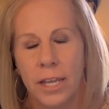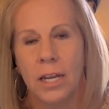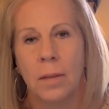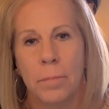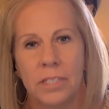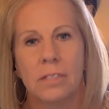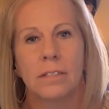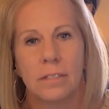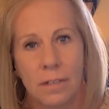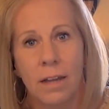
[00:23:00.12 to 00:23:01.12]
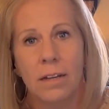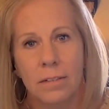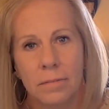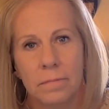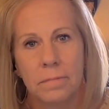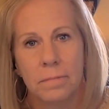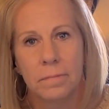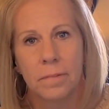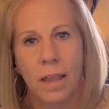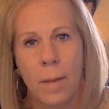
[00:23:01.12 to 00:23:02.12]
getting business done?
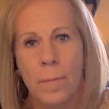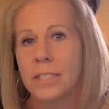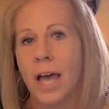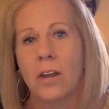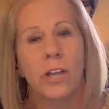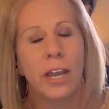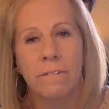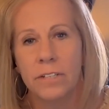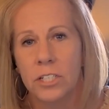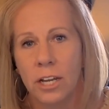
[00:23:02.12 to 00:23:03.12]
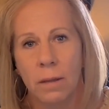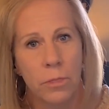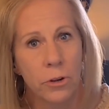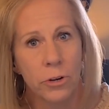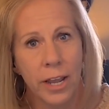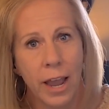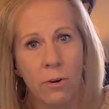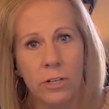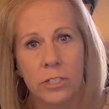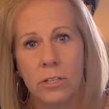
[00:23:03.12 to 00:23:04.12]
Because I don't care if it took them 30
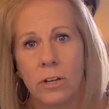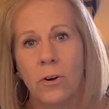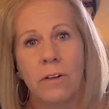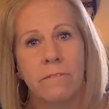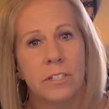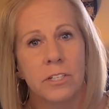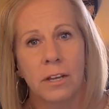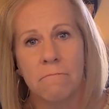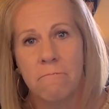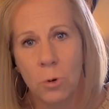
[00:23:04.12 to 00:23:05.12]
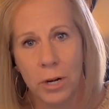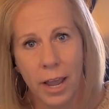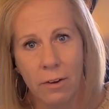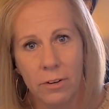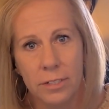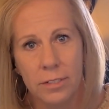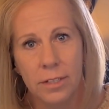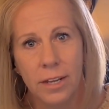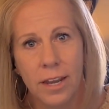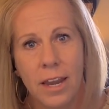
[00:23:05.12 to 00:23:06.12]
hours or if it took them 40 hours.
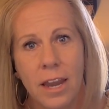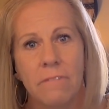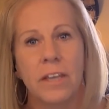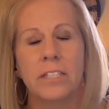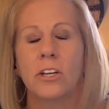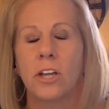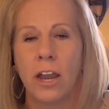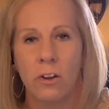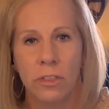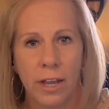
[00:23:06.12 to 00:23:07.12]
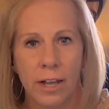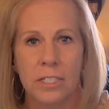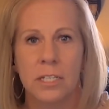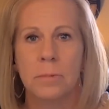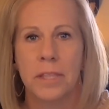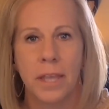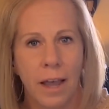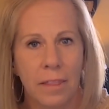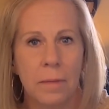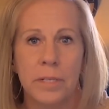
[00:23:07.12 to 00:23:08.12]
If they took care of the customer and they
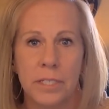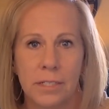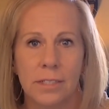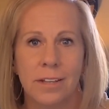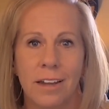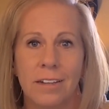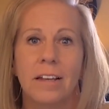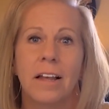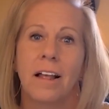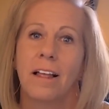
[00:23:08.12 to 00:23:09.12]
got the business done,